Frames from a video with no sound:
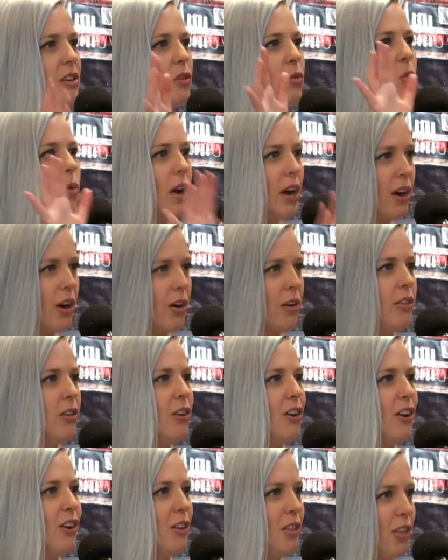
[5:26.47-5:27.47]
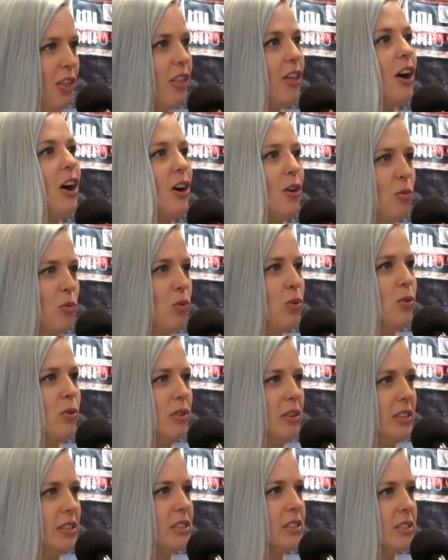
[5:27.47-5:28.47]
what are the
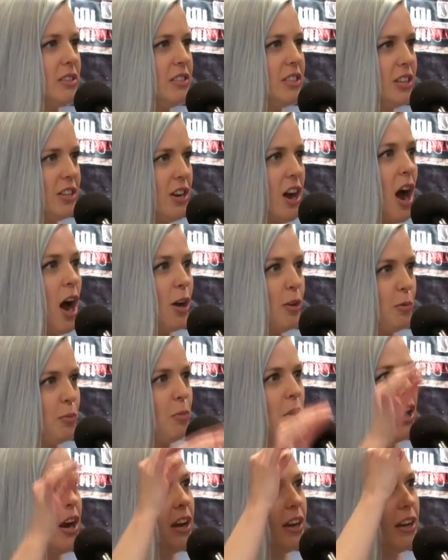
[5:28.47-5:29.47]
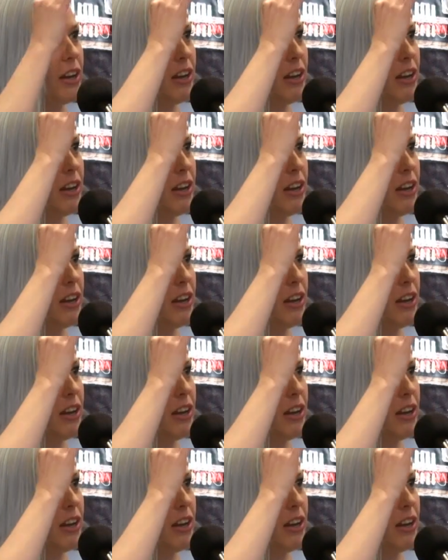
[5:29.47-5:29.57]
rules to not break?